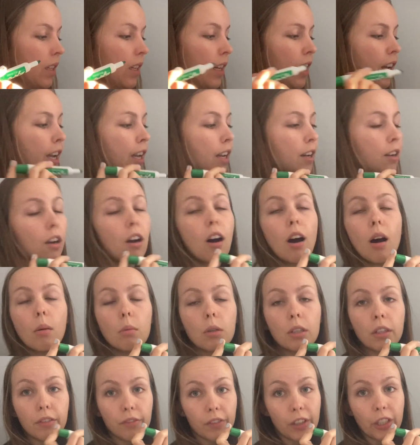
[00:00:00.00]
and a
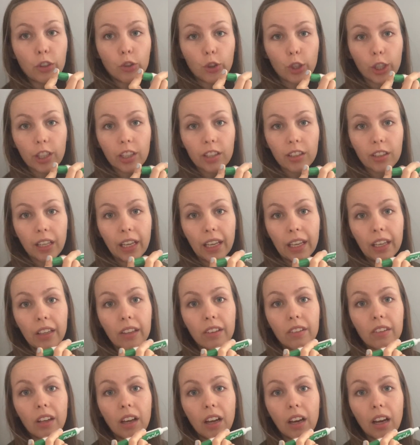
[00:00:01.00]
comedy feature
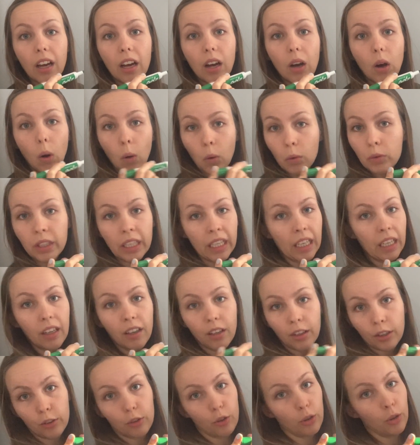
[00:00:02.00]
is only
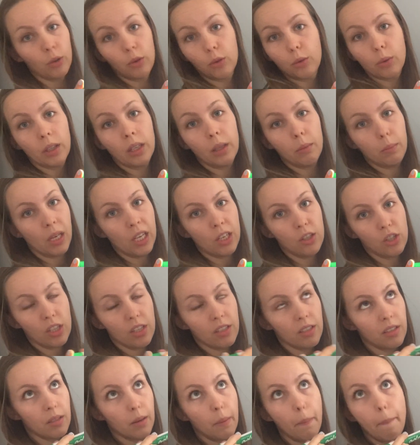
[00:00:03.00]
120
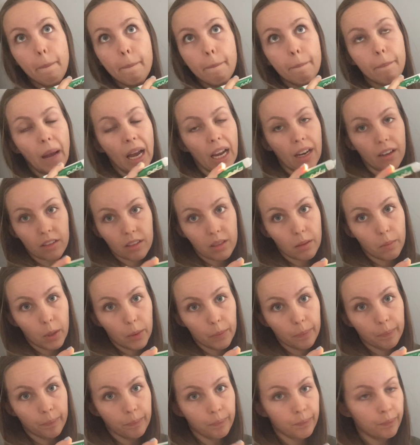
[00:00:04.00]
pages maximum.
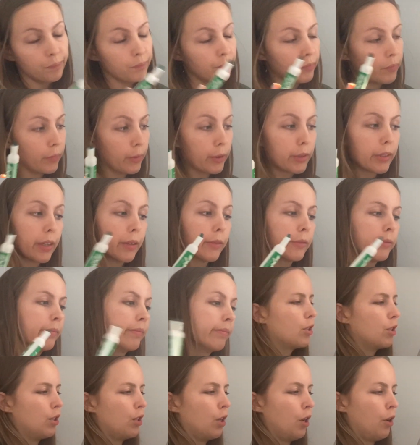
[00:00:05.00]

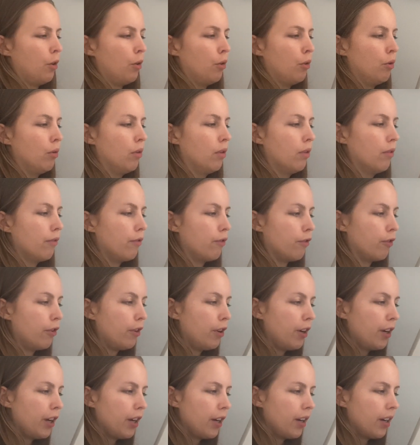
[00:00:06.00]
So
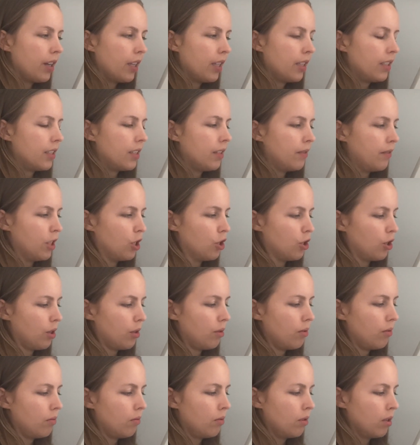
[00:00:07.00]
for a TV
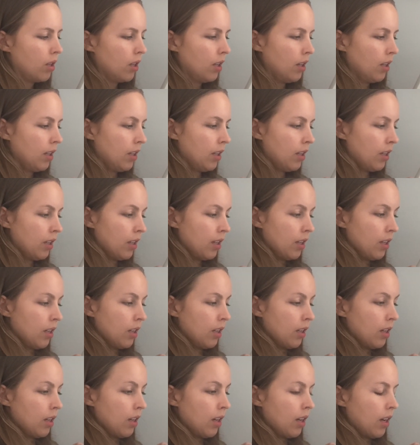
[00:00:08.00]
show,
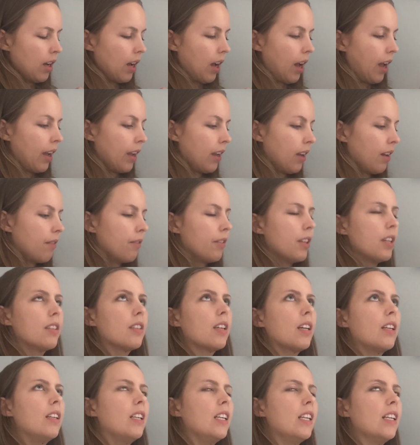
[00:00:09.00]
I have this
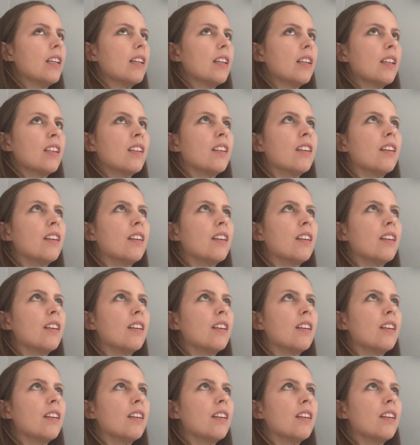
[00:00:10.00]
idea.